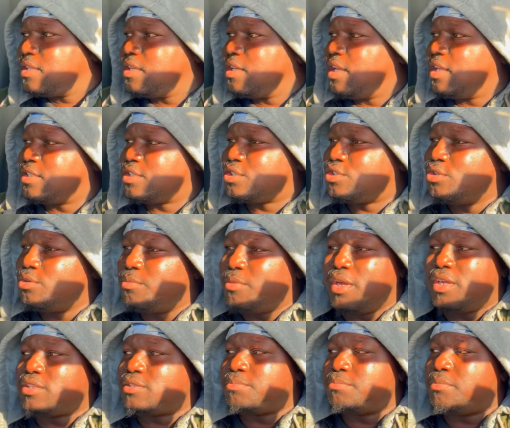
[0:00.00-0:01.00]
there's too
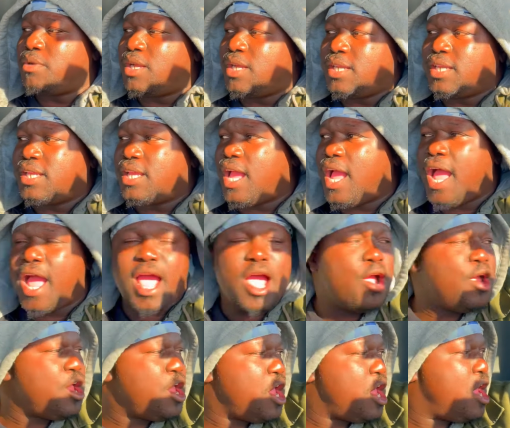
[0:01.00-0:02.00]
much money
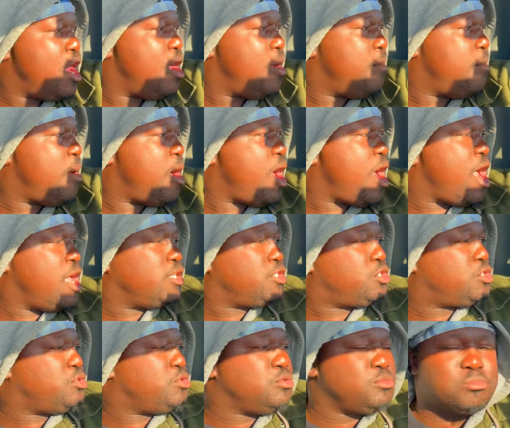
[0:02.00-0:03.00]
out here, boy.
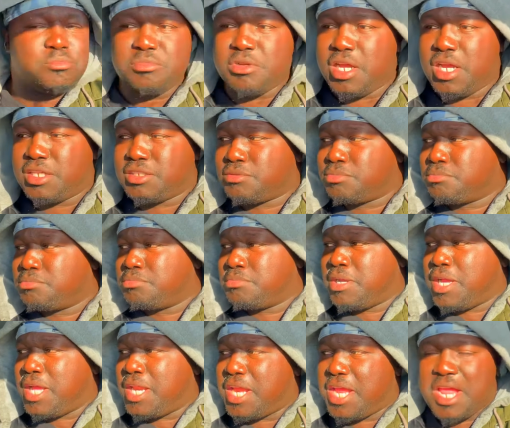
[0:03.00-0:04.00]
Too much
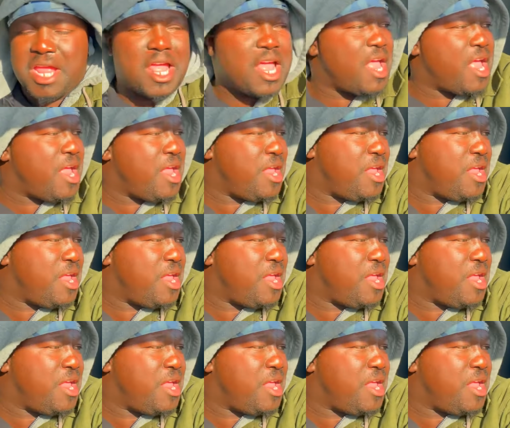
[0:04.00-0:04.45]
money out